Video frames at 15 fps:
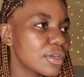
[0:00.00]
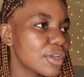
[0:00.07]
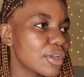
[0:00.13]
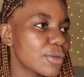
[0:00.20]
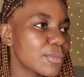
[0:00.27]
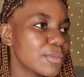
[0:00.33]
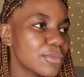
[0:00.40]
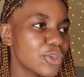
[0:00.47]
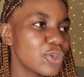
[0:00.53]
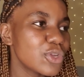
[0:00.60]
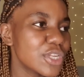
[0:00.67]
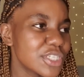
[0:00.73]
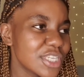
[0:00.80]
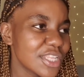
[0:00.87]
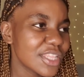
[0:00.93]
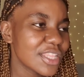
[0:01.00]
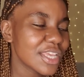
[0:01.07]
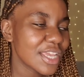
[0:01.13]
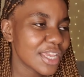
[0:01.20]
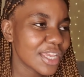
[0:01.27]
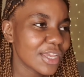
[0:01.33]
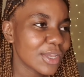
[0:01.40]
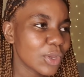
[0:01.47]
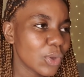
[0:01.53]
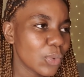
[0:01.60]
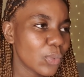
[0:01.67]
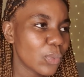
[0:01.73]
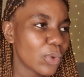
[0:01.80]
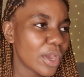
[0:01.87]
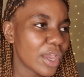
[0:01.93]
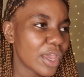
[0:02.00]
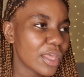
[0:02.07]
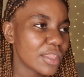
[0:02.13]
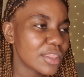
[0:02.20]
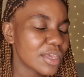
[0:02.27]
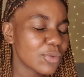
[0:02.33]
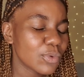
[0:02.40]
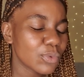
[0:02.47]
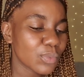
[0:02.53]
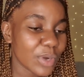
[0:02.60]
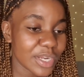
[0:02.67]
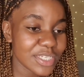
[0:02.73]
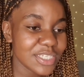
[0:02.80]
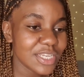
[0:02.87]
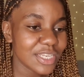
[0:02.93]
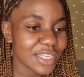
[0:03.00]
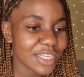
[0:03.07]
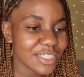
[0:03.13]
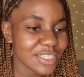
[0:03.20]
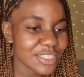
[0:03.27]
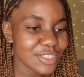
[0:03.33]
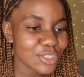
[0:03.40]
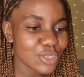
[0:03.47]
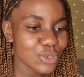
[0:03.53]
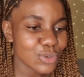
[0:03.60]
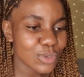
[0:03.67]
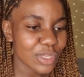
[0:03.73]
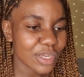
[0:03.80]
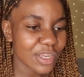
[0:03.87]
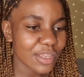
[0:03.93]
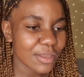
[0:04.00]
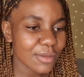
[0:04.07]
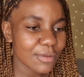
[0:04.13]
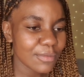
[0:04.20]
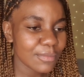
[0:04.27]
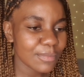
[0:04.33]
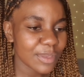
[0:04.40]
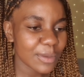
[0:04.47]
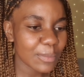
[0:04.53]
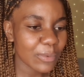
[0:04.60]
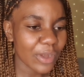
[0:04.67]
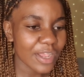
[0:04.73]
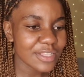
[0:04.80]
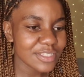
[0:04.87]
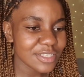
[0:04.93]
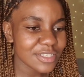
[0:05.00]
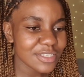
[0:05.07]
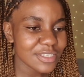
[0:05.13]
community thing where they were writing letters to like big brands and